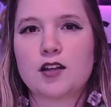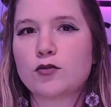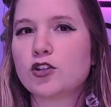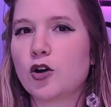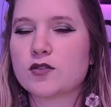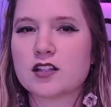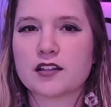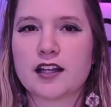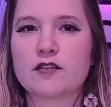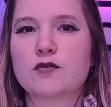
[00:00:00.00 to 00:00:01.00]
They will know it's a
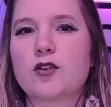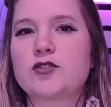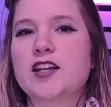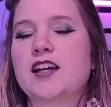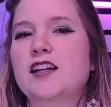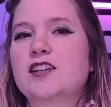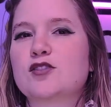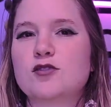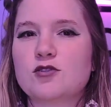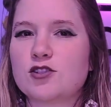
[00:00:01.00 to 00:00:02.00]
landfall deck
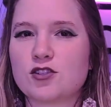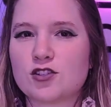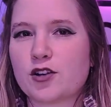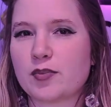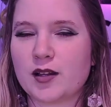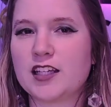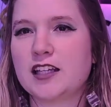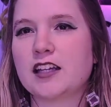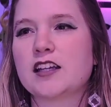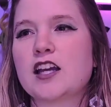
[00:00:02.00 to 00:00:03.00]
as soon as you start playing.